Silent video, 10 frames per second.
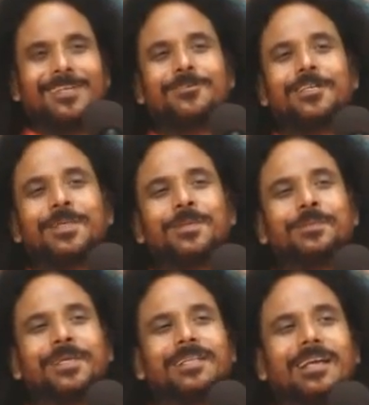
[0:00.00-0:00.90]
Therefore,
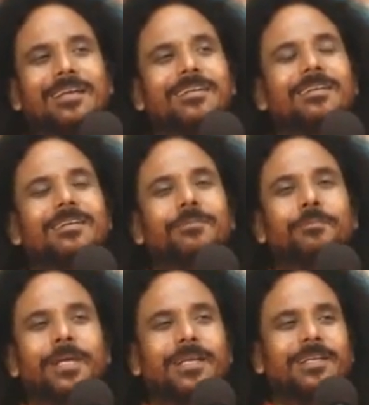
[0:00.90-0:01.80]
remember that
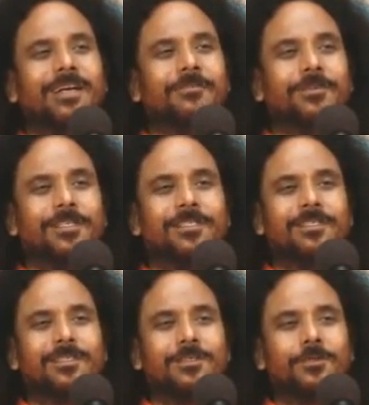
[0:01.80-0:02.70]
many of
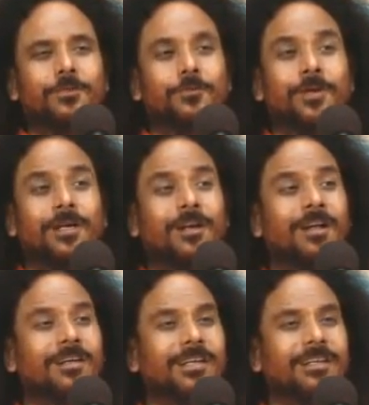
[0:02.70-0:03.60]
us who are
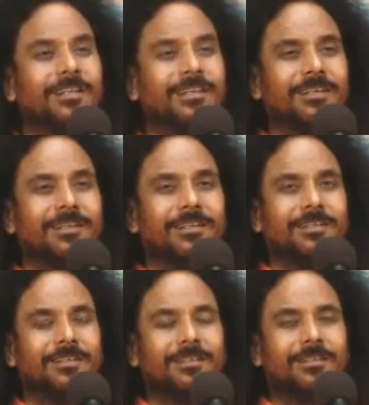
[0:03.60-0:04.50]
not dedicated
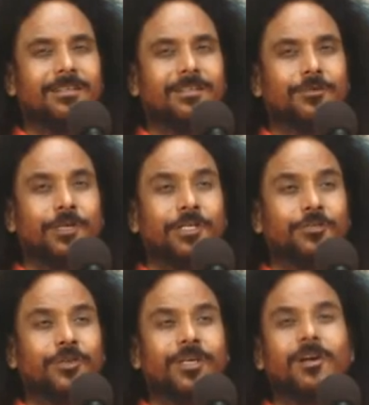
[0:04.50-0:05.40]
to
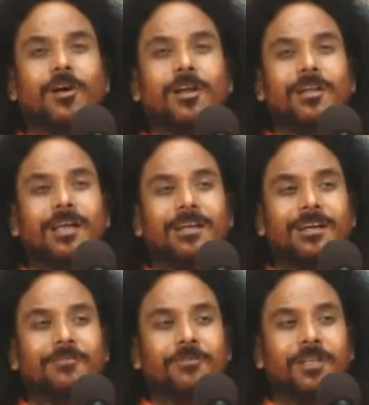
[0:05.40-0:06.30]
enjoy all
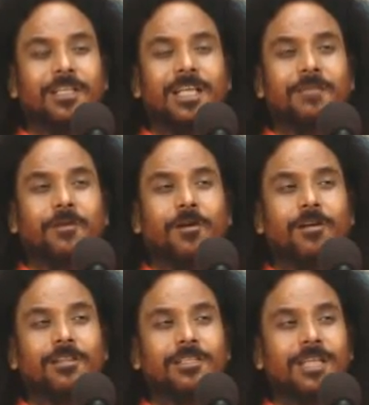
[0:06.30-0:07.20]
kind of work, they have
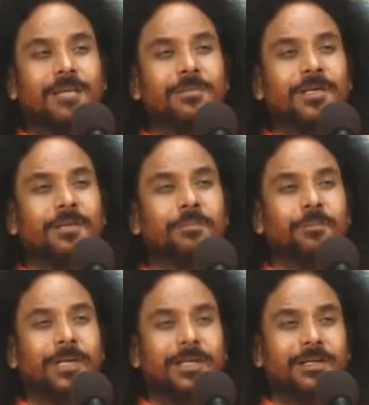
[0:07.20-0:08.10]
all the time
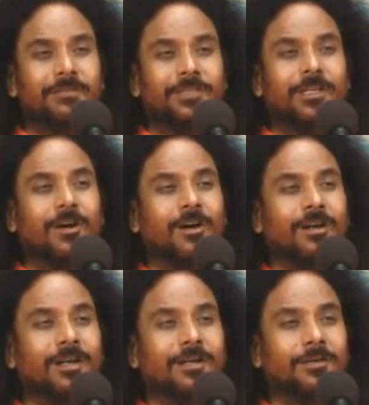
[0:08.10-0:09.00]
complained with the
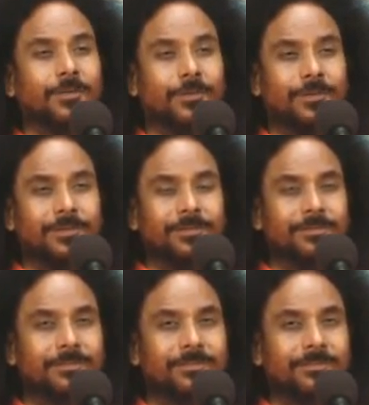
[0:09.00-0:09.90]
hot and cold.